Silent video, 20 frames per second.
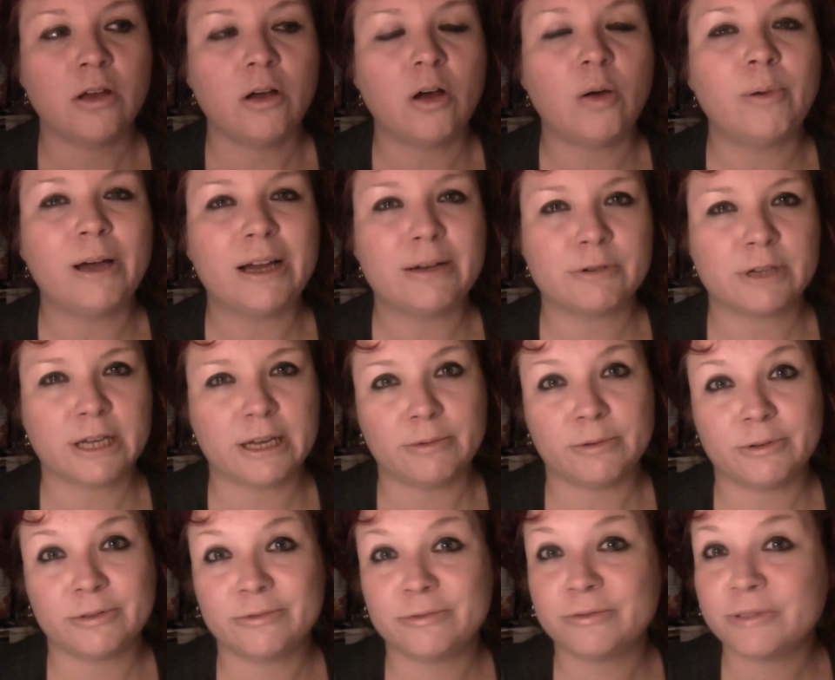or buy one get
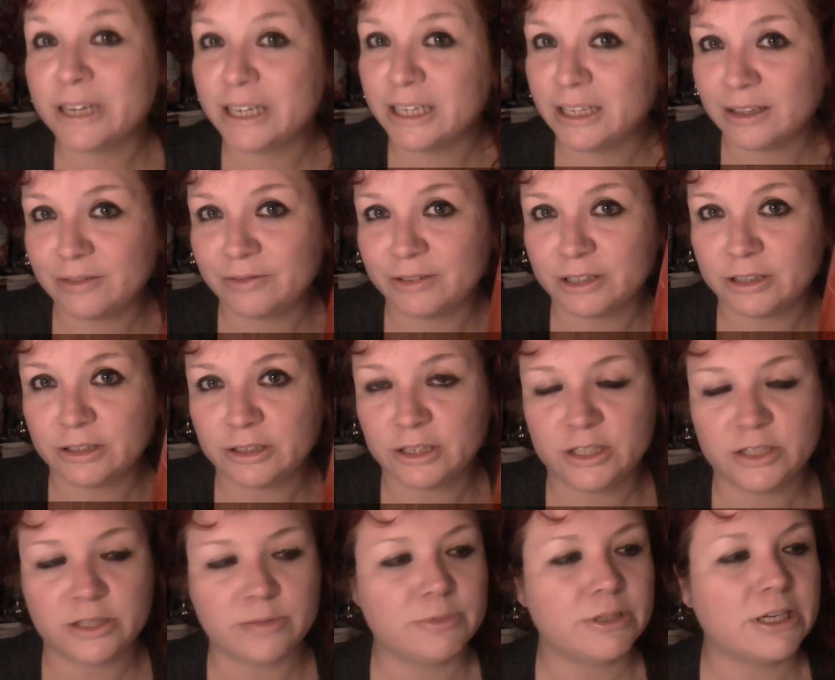one free if you're lucky
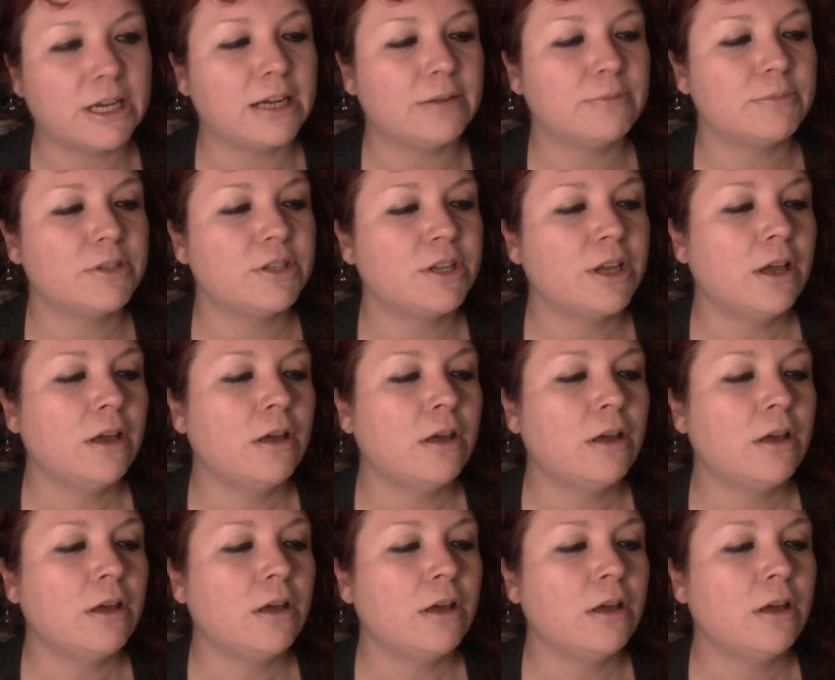sometimes,